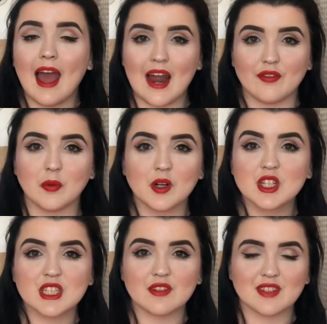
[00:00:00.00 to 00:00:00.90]
everyone
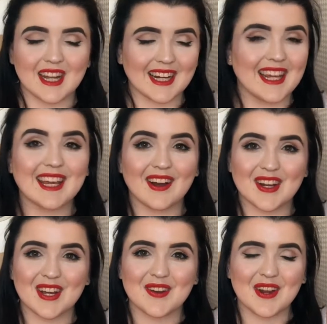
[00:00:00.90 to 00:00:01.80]
does a different technique,
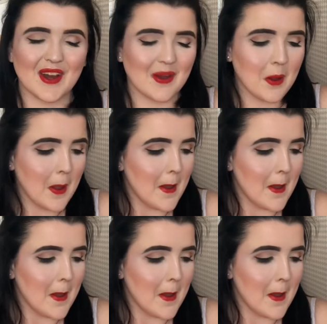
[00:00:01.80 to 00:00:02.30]
I don't know.